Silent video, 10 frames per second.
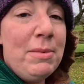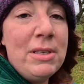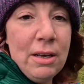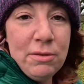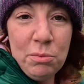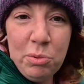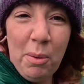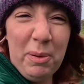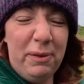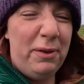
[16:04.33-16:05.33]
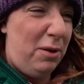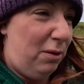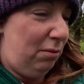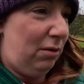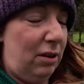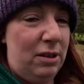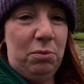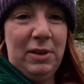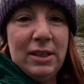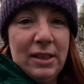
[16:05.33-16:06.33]
myself some proper food because it's
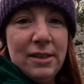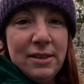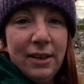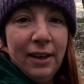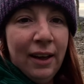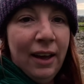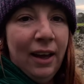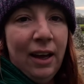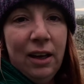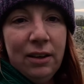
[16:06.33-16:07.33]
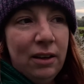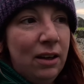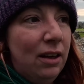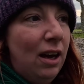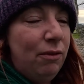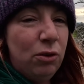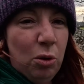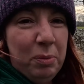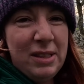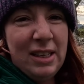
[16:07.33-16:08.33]
windy, isn't it? And have a
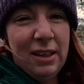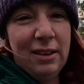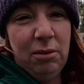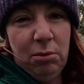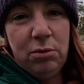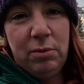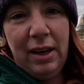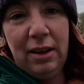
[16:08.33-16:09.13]
cup of tea I think once we get